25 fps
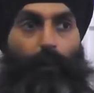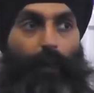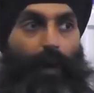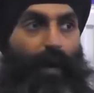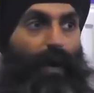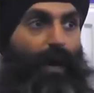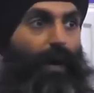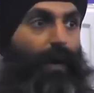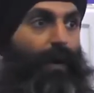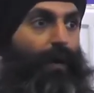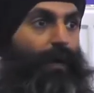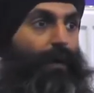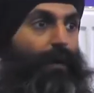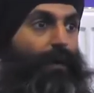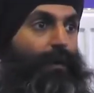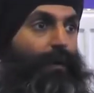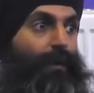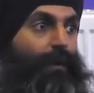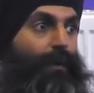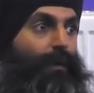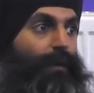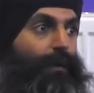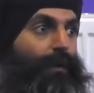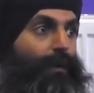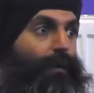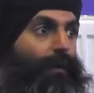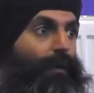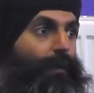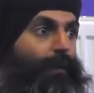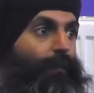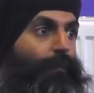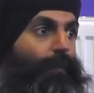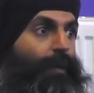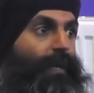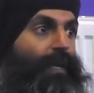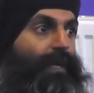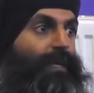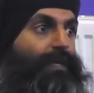Par
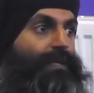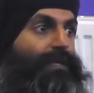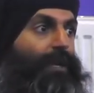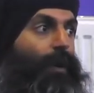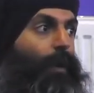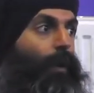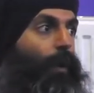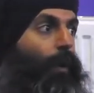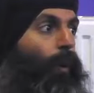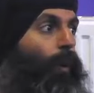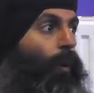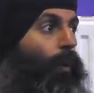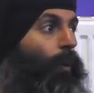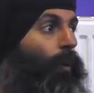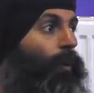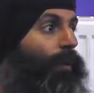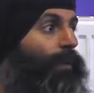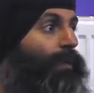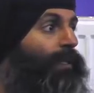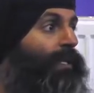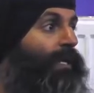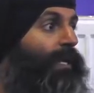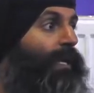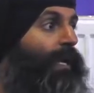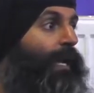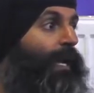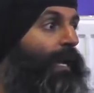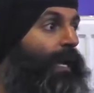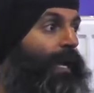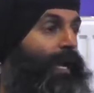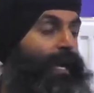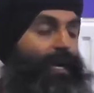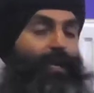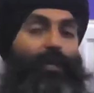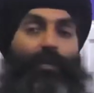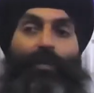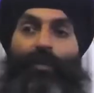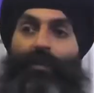means all the
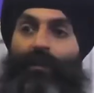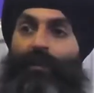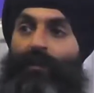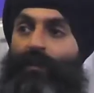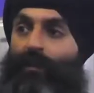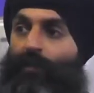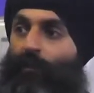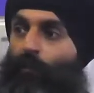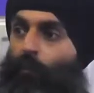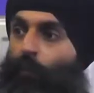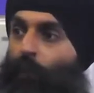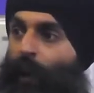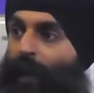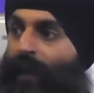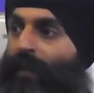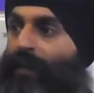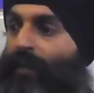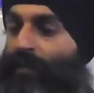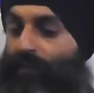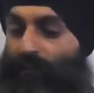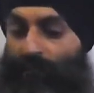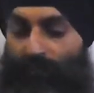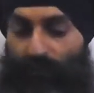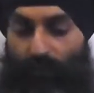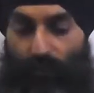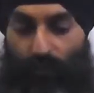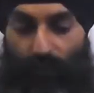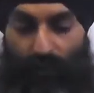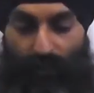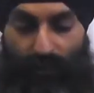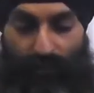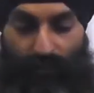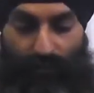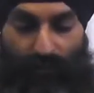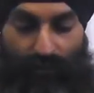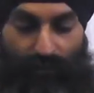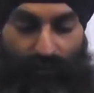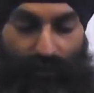collection, the weight of the
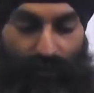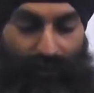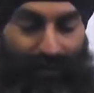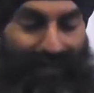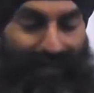world.